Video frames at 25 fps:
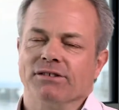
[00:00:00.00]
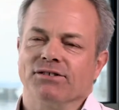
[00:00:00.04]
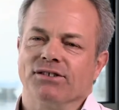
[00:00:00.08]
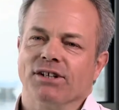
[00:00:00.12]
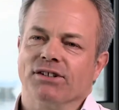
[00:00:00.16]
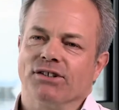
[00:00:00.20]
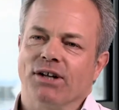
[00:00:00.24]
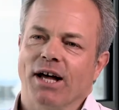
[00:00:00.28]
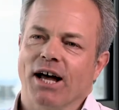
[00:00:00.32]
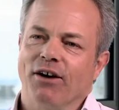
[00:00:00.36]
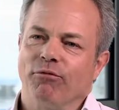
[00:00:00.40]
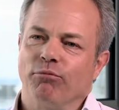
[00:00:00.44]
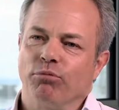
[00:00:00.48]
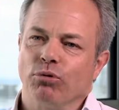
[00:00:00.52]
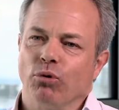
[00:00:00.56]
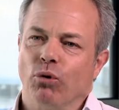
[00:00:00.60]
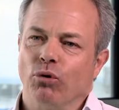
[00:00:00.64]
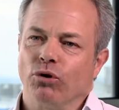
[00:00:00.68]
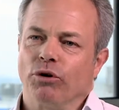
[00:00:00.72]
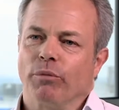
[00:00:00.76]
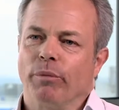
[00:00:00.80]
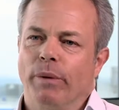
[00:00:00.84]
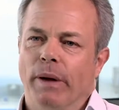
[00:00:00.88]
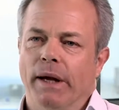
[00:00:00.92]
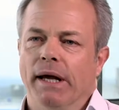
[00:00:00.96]
that to have broad
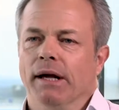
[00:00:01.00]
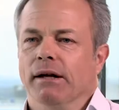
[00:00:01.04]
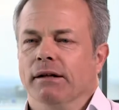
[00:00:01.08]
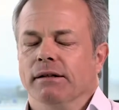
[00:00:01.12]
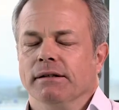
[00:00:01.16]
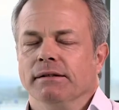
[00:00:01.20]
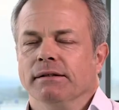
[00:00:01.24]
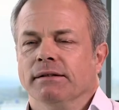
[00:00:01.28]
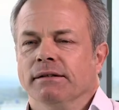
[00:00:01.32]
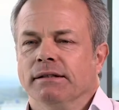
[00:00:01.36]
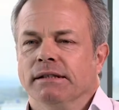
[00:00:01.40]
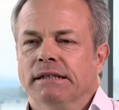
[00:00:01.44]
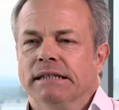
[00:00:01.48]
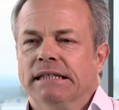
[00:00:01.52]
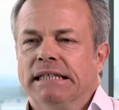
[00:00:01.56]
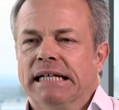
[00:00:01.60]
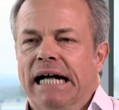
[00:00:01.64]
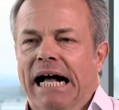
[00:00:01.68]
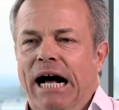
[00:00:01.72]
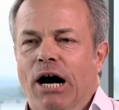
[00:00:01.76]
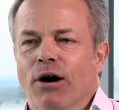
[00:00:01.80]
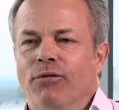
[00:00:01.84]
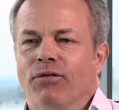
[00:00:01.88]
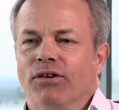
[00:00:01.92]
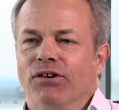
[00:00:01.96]
appeal,
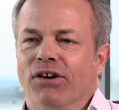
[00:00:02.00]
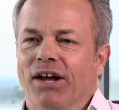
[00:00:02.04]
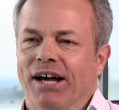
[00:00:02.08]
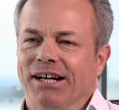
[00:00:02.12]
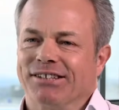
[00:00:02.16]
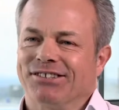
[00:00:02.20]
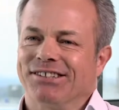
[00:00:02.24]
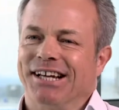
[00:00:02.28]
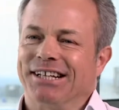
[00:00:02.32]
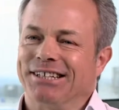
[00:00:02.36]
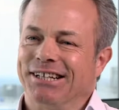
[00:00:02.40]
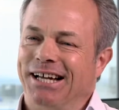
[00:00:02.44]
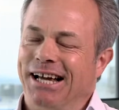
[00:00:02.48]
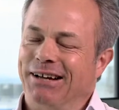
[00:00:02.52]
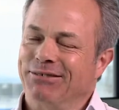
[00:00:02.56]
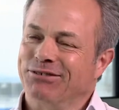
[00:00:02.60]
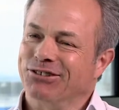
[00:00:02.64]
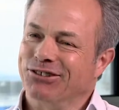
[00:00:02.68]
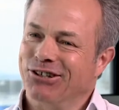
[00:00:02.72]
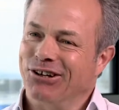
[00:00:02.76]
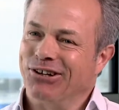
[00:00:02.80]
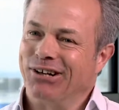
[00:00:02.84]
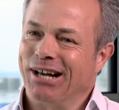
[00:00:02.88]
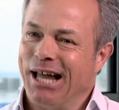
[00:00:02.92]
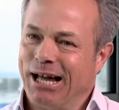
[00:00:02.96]
Alvetex had to have
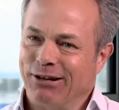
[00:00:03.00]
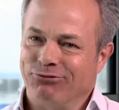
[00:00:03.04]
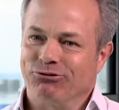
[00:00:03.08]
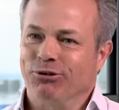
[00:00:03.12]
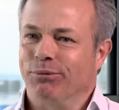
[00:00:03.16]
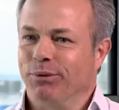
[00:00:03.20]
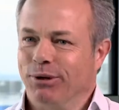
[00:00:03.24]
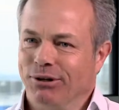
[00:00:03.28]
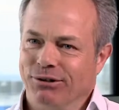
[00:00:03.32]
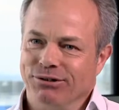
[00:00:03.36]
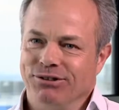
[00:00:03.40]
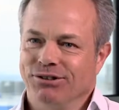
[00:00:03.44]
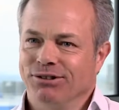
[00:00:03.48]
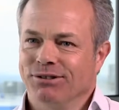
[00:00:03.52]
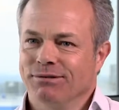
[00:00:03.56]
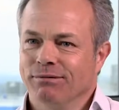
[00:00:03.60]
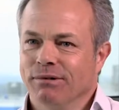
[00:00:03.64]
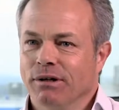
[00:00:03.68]
certain attributes.